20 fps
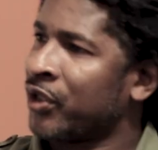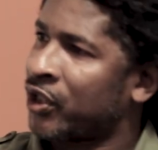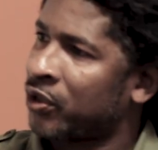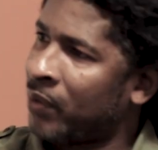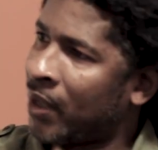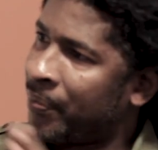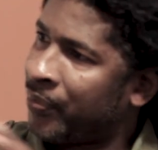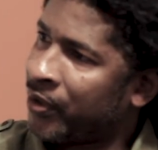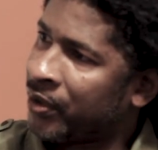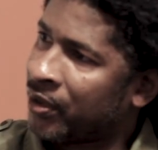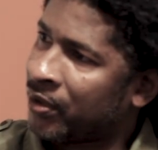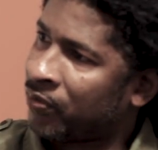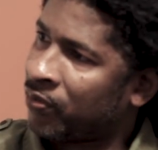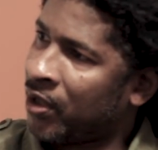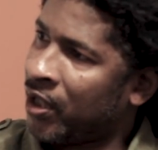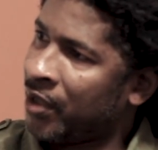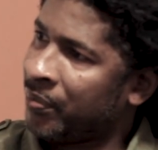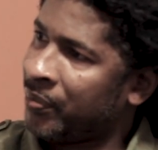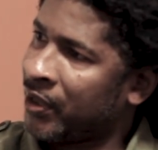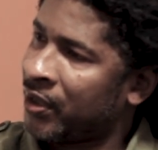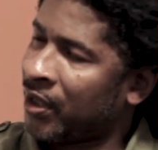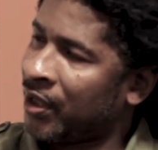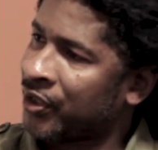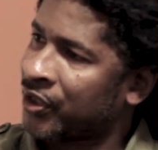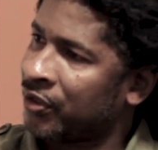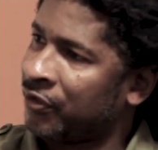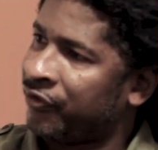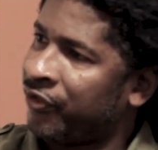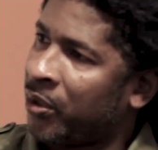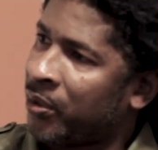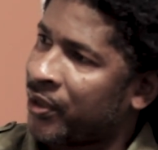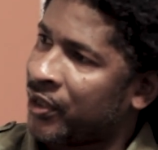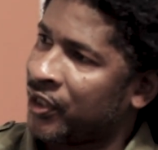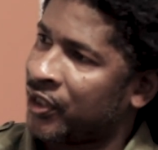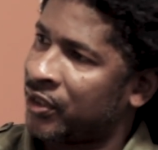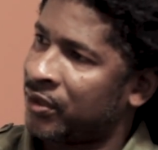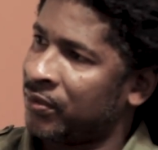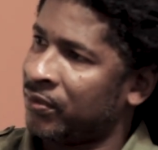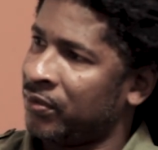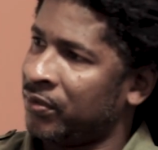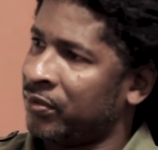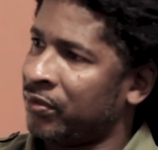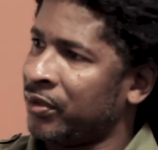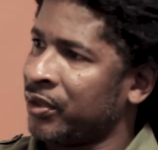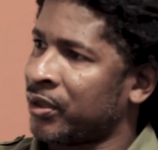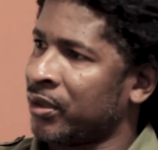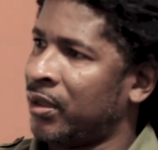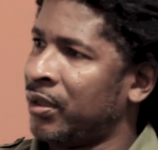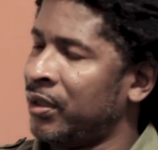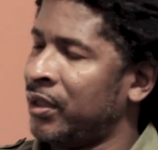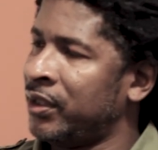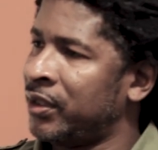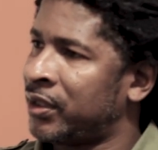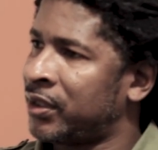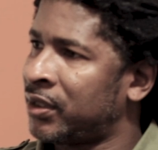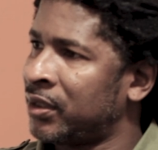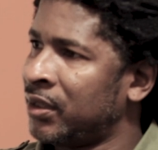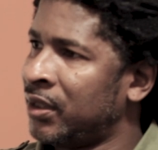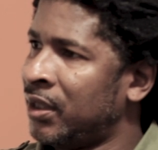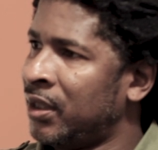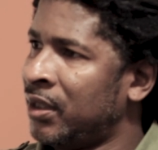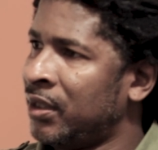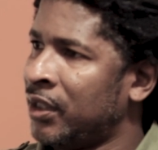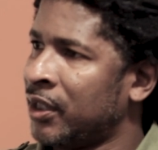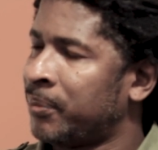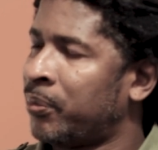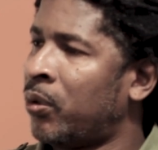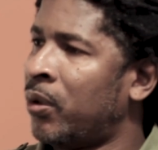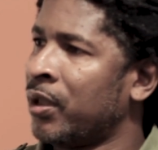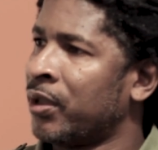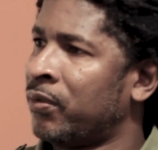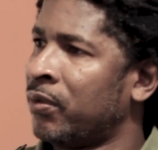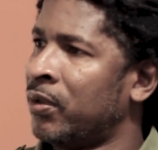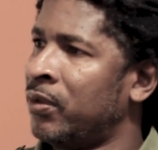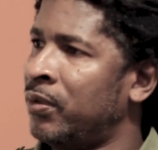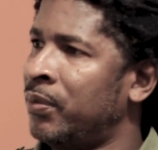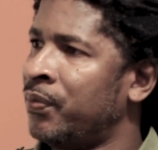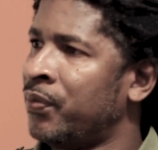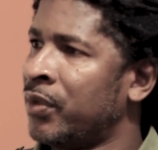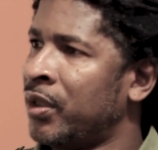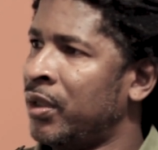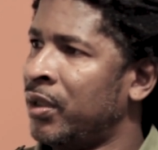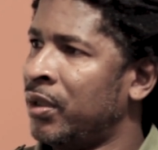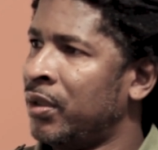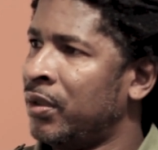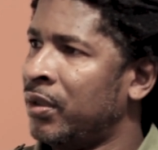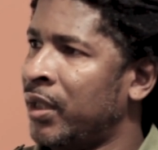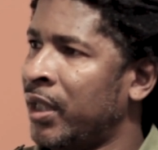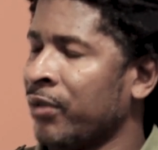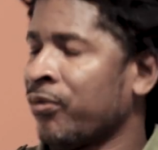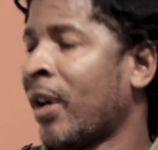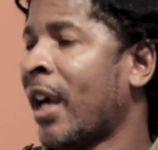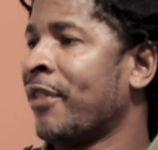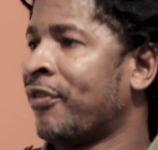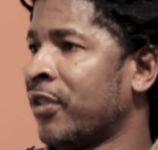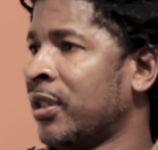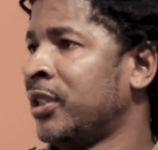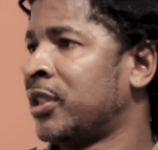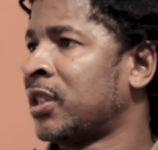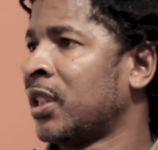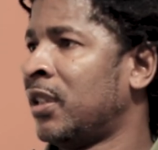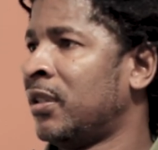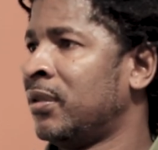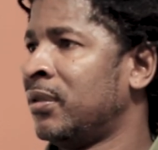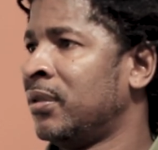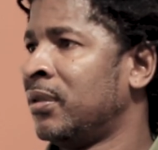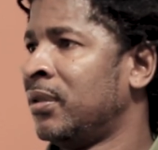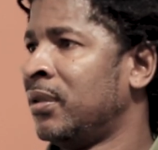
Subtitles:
was swept under the rug because the focus was on this poor groom, mm-hmm. and rightfully so.